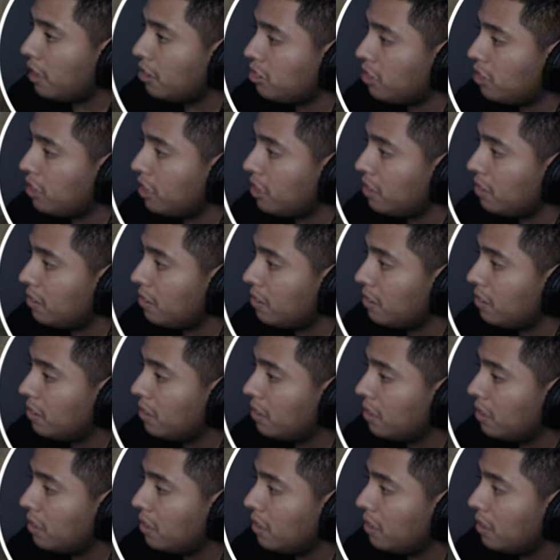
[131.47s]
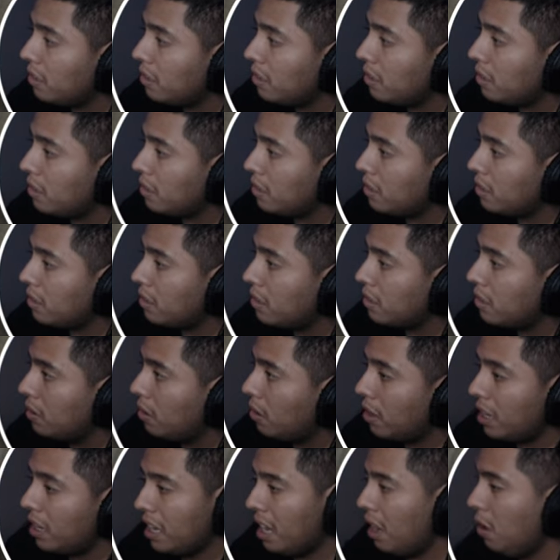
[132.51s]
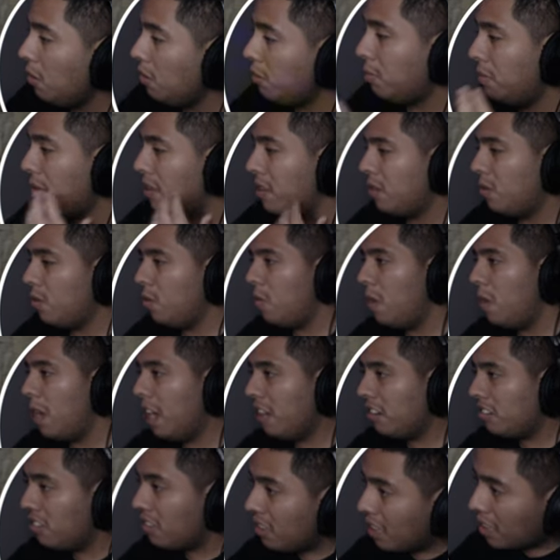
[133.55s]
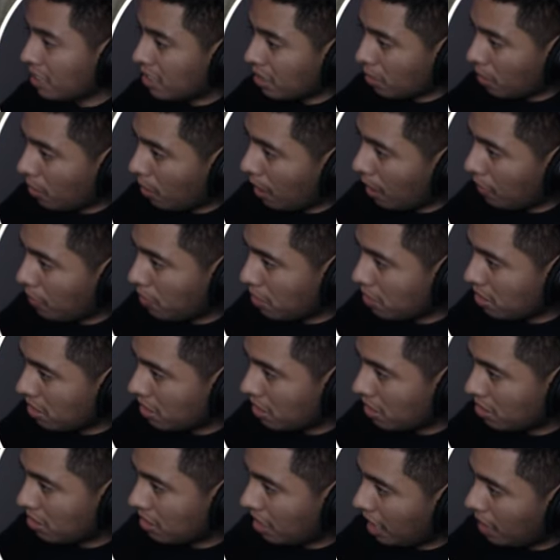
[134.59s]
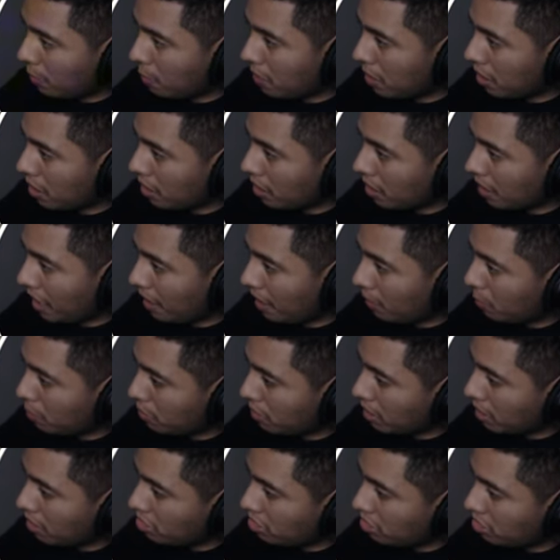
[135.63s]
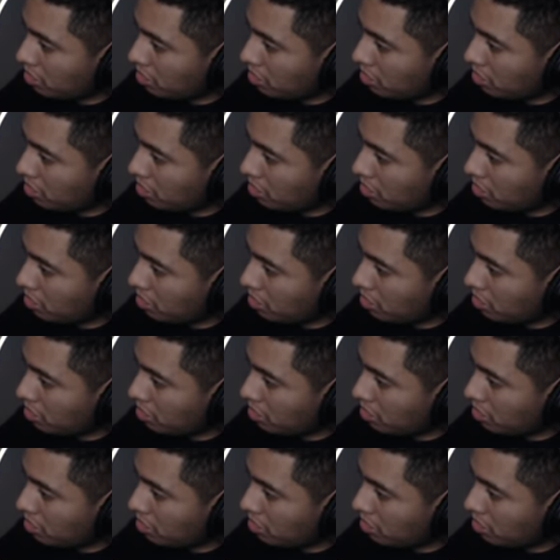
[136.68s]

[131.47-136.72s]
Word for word: Chica? Okay, that was pretty cool. I actually like the graphics in this game and the gameplay, I should